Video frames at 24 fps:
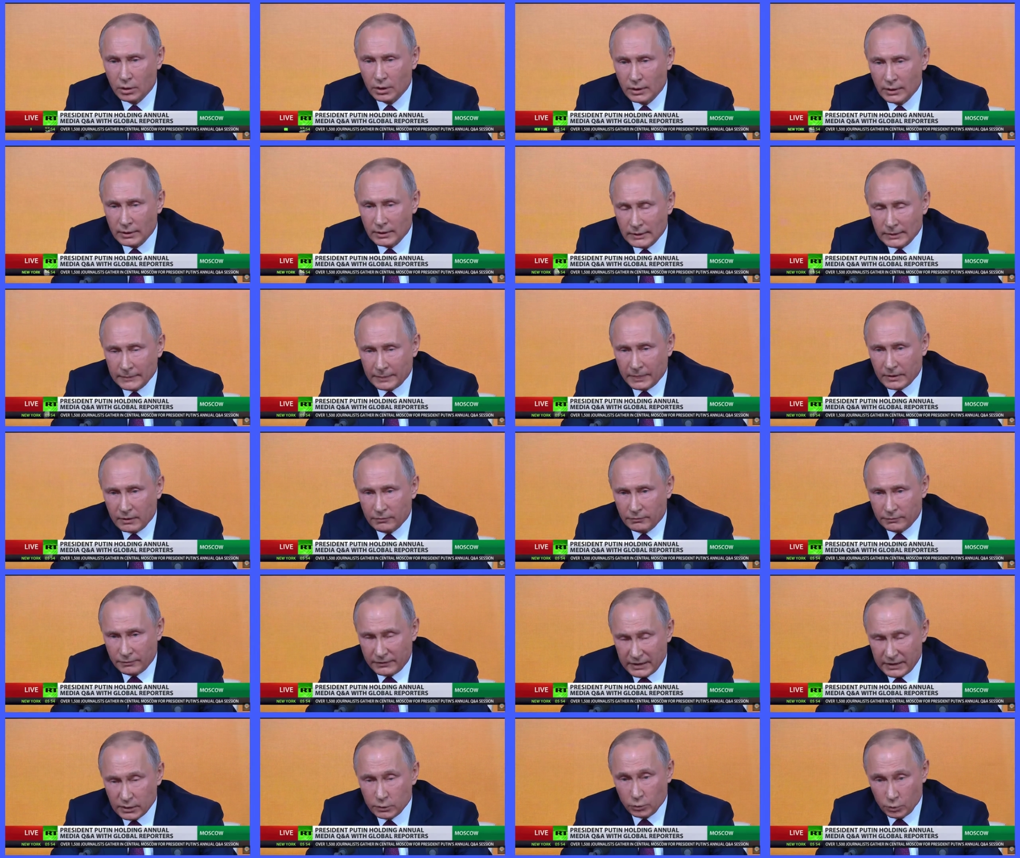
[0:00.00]
there was an
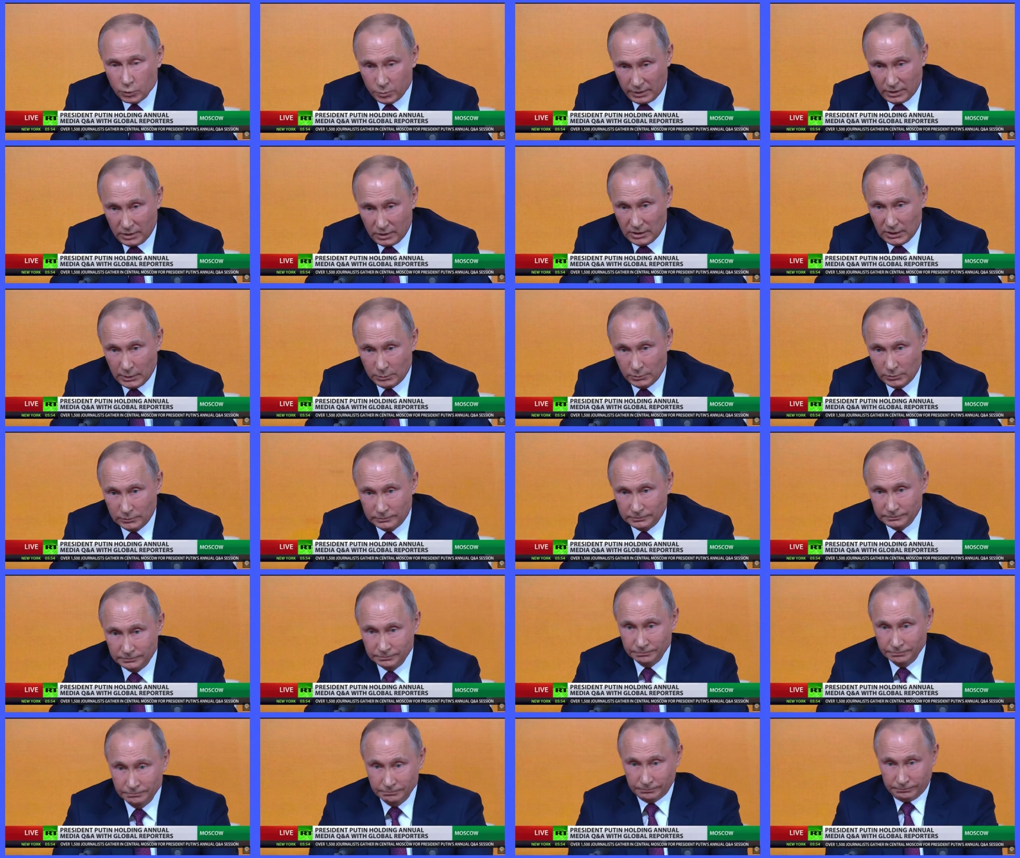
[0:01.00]
agreement
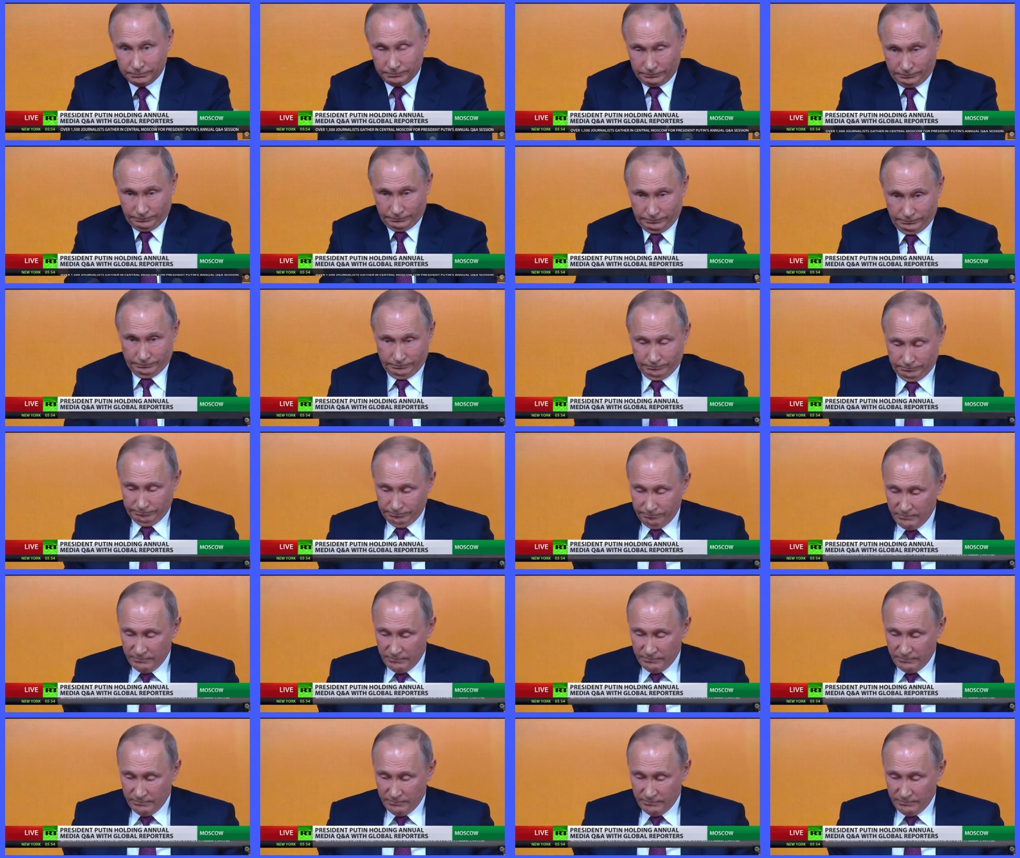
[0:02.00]
between